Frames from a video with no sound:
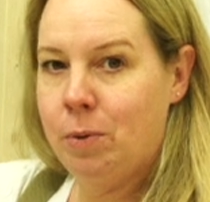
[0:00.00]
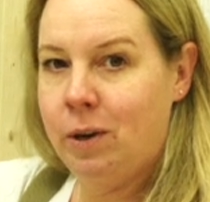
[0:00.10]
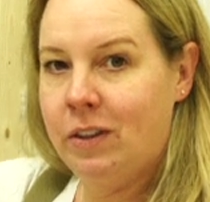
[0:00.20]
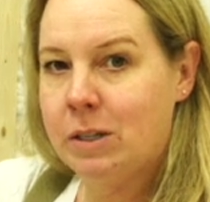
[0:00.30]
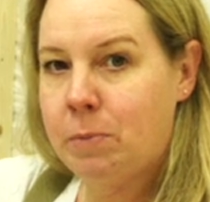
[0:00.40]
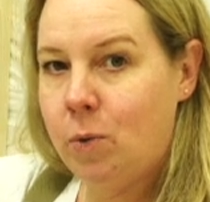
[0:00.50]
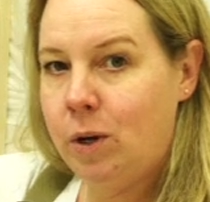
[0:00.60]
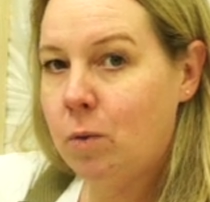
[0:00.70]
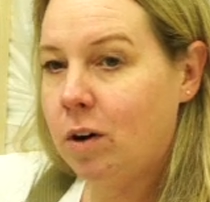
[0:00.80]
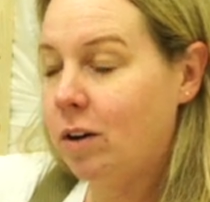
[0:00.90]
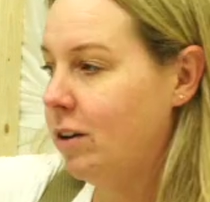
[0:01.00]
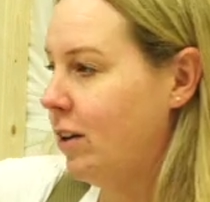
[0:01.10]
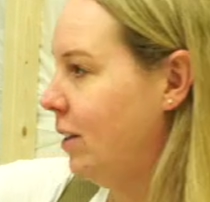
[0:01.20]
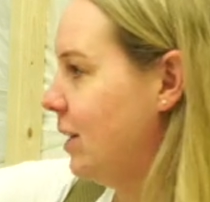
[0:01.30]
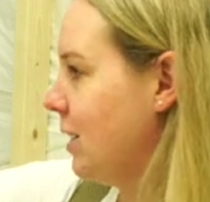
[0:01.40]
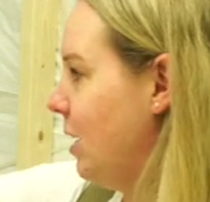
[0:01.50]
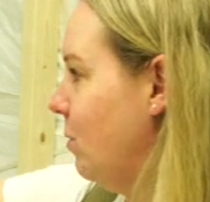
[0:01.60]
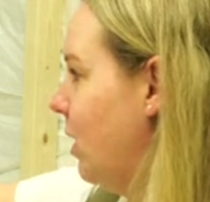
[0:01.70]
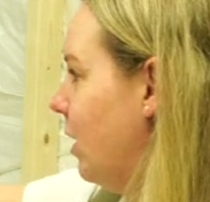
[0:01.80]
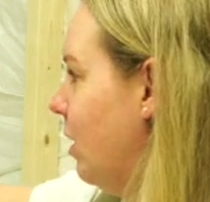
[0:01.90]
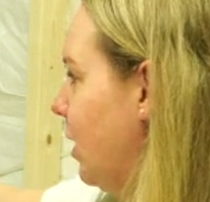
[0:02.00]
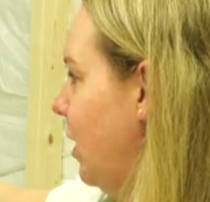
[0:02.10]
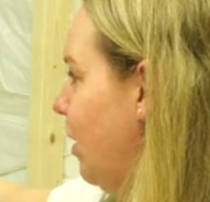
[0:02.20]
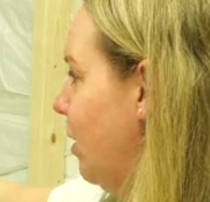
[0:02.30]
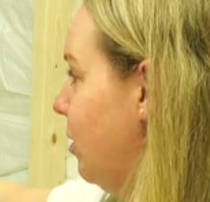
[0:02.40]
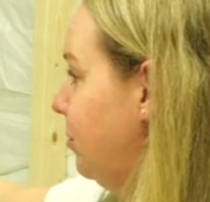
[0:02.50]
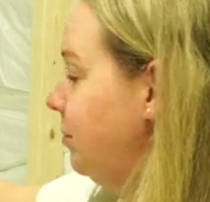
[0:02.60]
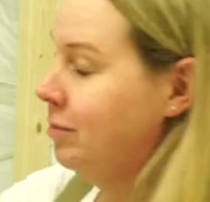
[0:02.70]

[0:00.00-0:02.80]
put in this pony wall that's kind of running along here.